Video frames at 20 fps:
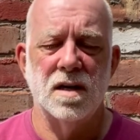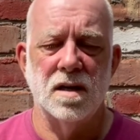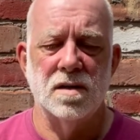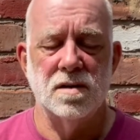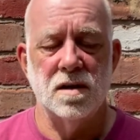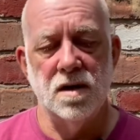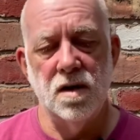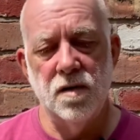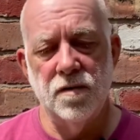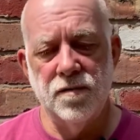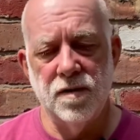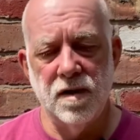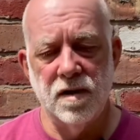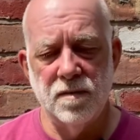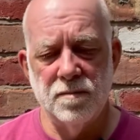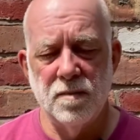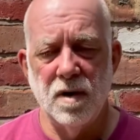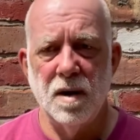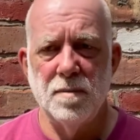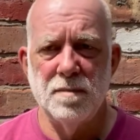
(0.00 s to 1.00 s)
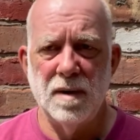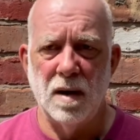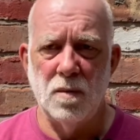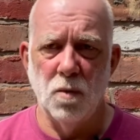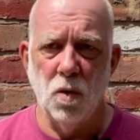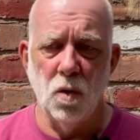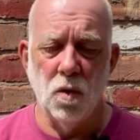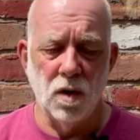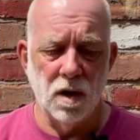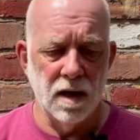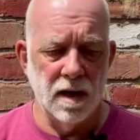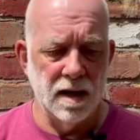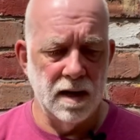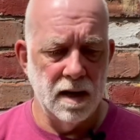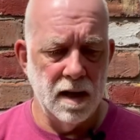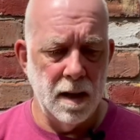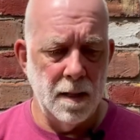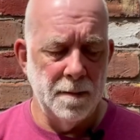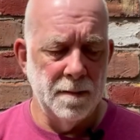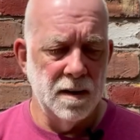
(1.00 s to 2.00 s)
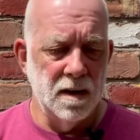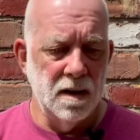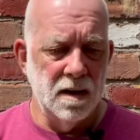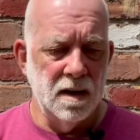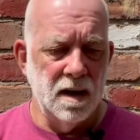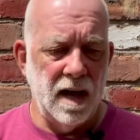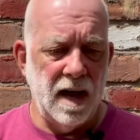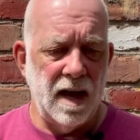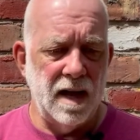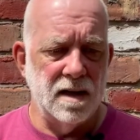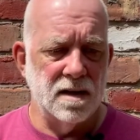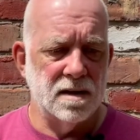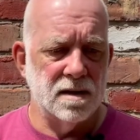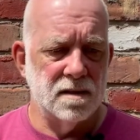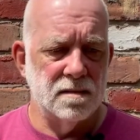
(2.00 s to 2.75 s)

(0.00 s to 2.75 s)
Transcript: I know a friend of mine, Matt Walkley, had